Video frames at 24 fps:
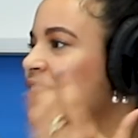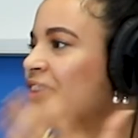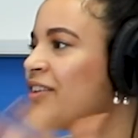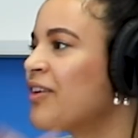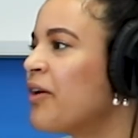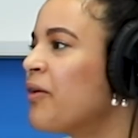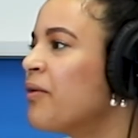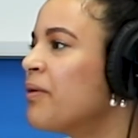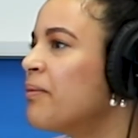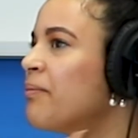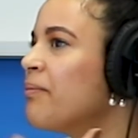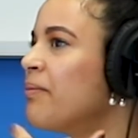It's
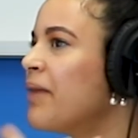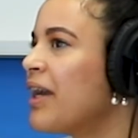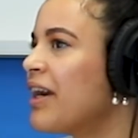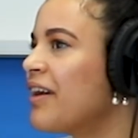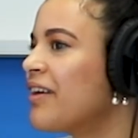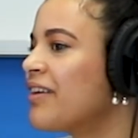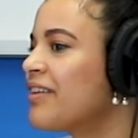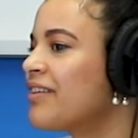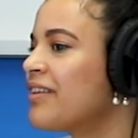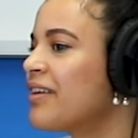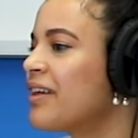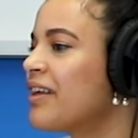so
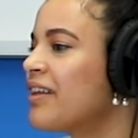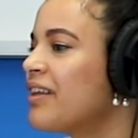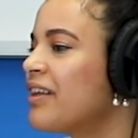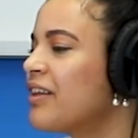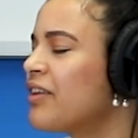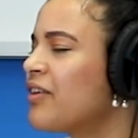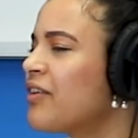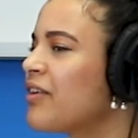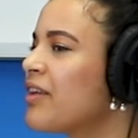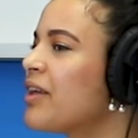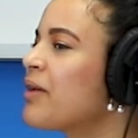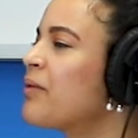embarrassing. And
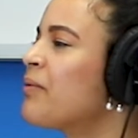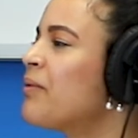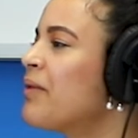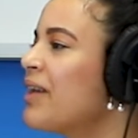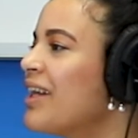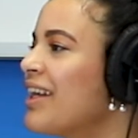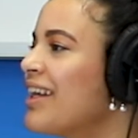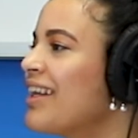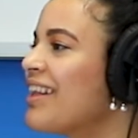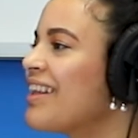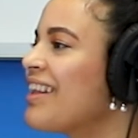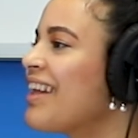then you're like,
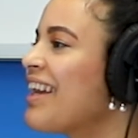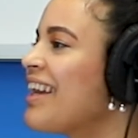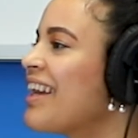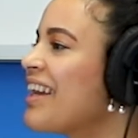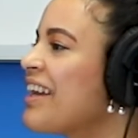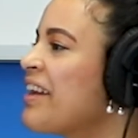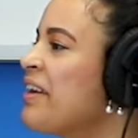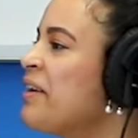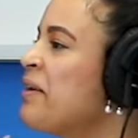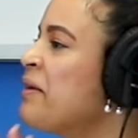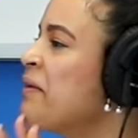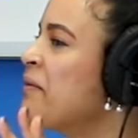wait,
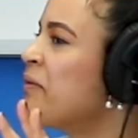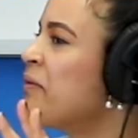like